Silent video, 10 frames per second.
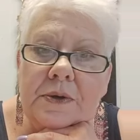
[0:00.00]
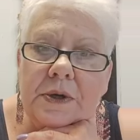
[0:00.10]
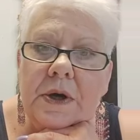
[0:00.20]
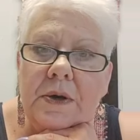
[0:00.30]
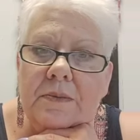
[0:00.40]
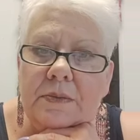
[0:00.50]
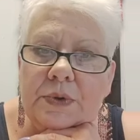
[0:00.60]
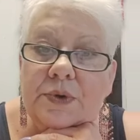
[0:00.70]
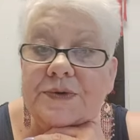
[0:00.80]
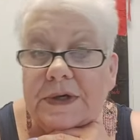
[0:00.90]

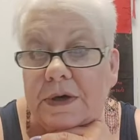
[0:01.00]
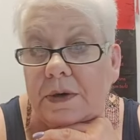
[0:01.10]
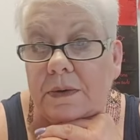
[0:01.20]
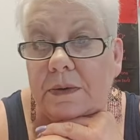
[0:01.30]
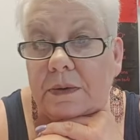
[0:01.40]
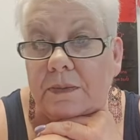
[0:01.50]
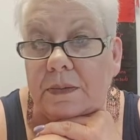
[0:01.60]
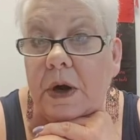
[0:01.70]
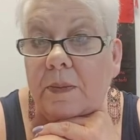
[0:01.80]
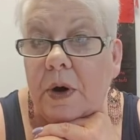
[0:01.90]
losing
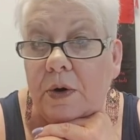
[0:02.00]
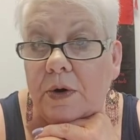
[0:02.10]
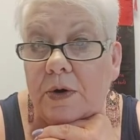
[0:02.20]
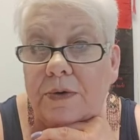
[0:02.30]
our partner